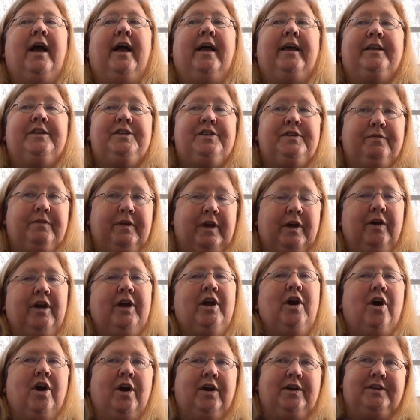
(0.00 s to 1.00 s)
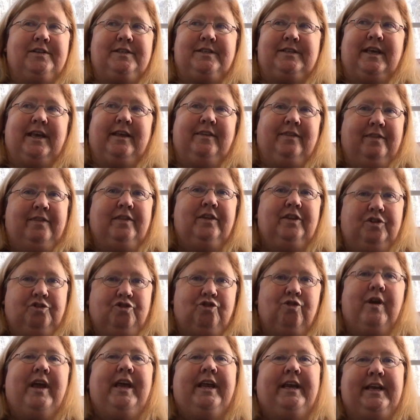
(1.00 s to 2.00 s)
It's very hard to say the
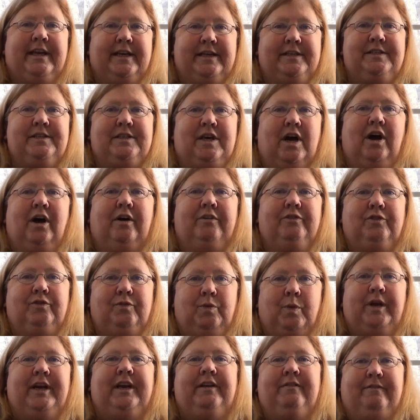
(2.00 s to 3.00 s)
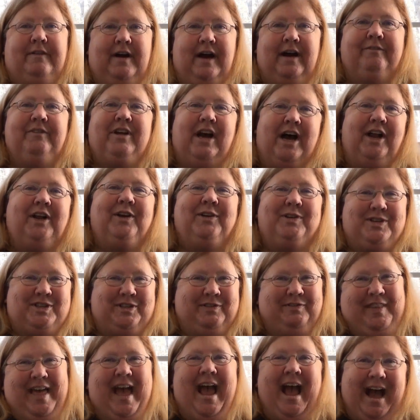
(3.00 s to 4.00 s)
training solved $25
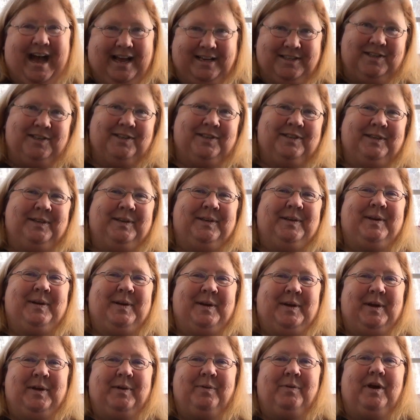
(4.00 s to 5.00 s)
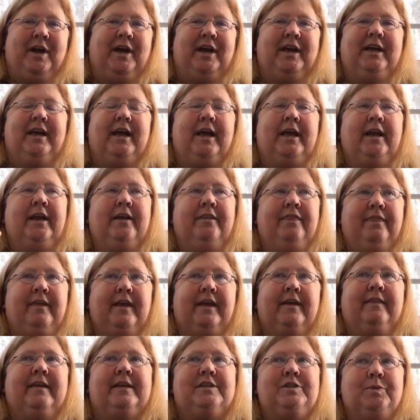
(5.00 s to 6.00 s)
of that. Yeah right? And I
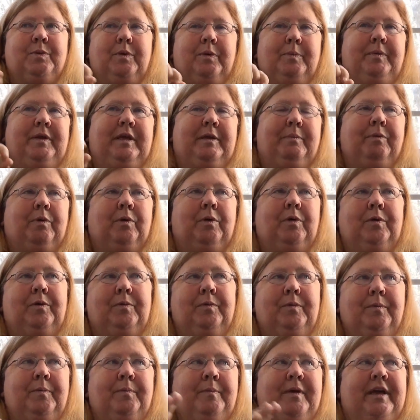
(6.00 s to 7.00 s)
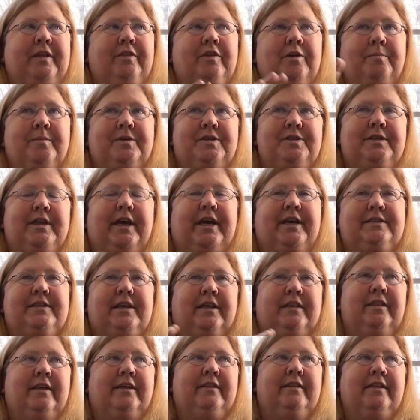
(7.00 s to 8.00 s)
think that's where people make their mistakes.
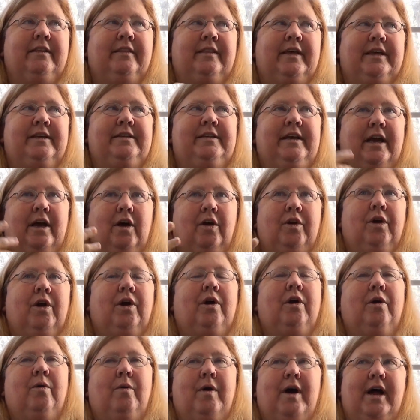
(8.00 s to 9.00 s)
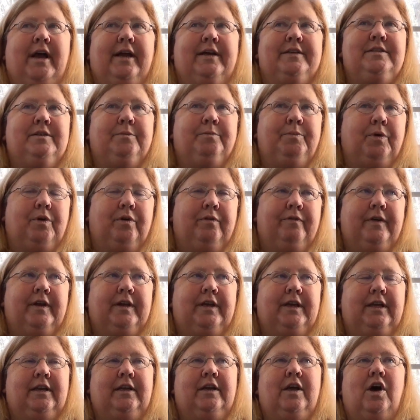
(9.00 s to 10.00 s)
I think that they tout ROI as the
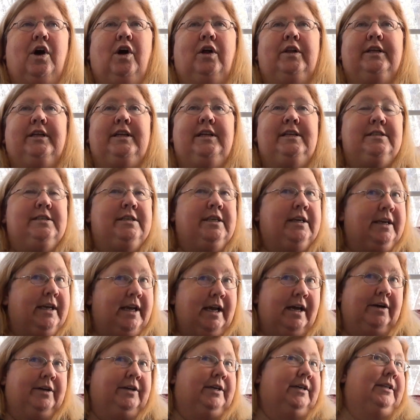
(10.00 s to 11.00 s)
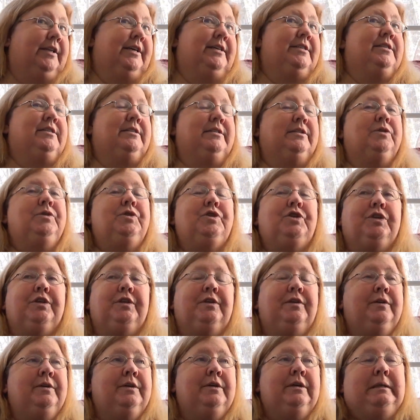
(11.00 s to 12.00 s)
perfect end all, easy to calculate
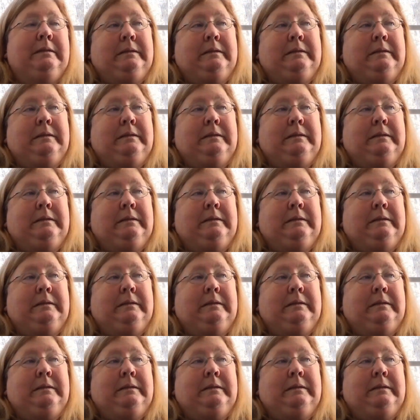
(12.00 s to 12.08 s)
solution,